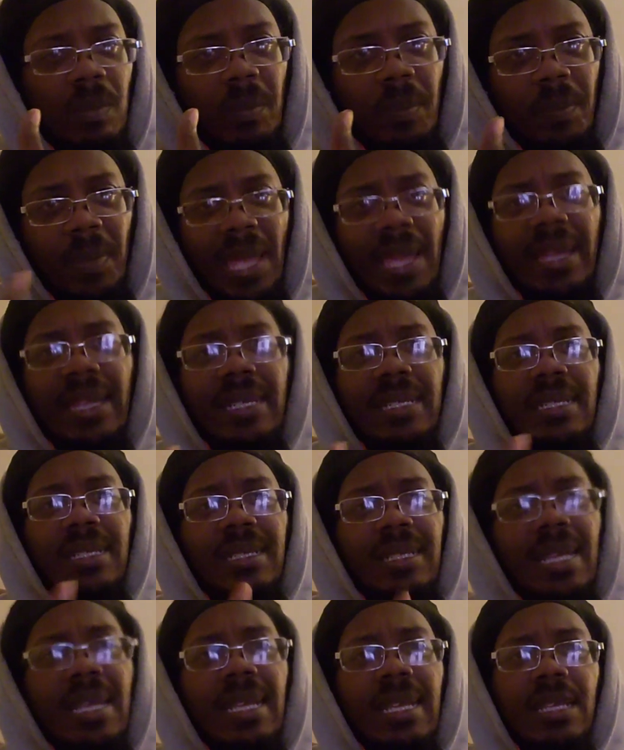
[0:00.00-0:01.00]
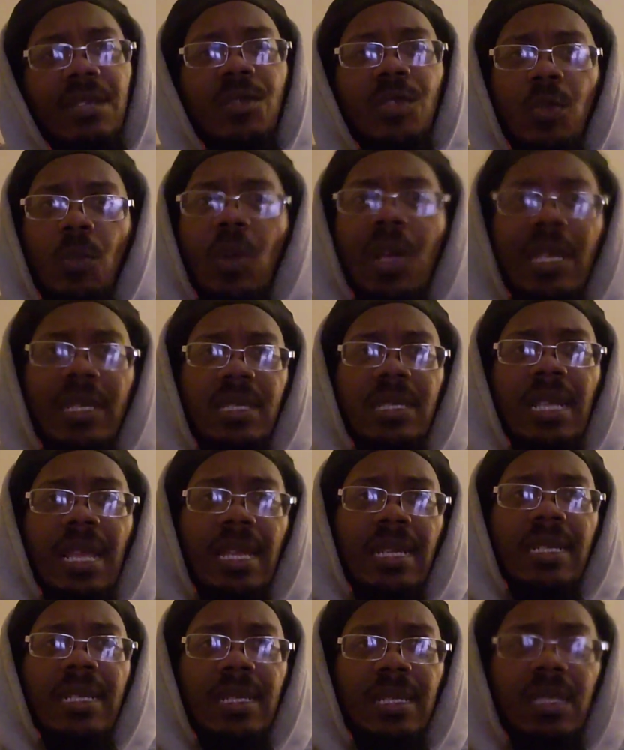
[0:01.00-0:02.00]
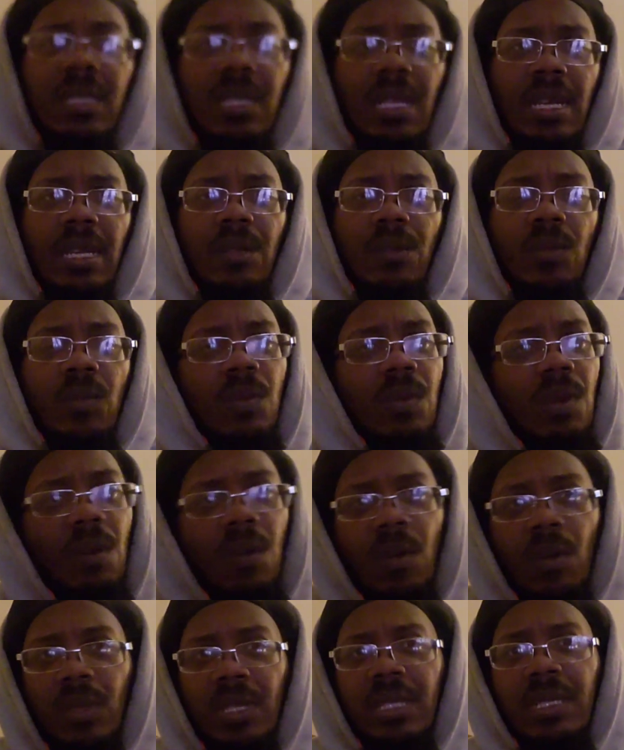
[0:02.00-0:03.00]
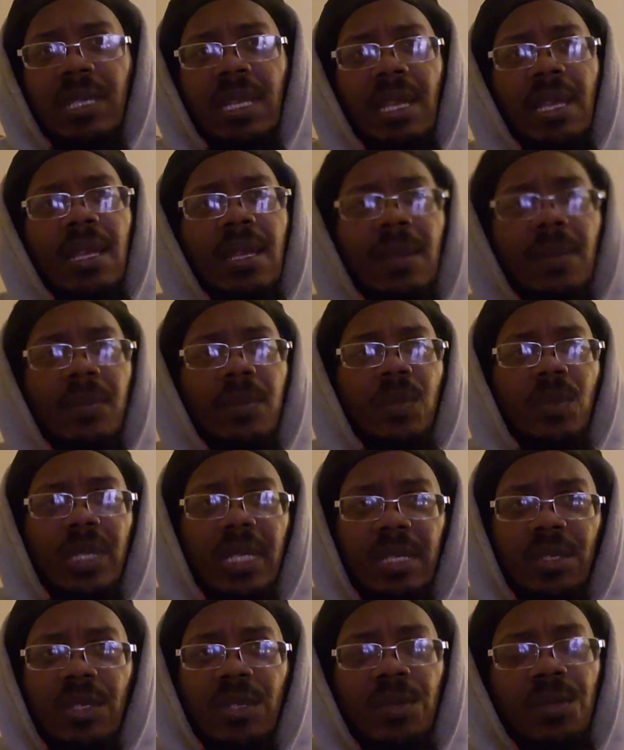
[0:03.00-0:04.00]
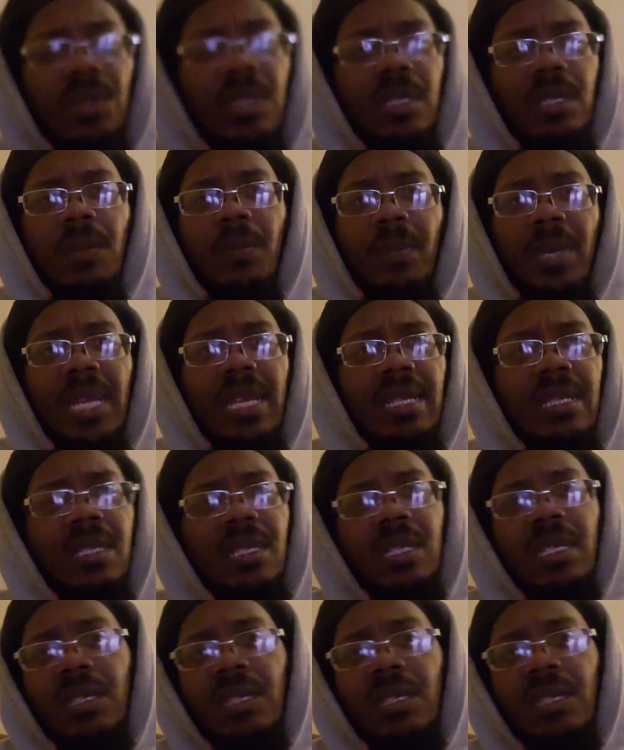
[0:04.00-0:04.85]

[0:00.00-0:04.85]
back in the day, I used to watch SANETER channel all the time when they used to do the debates,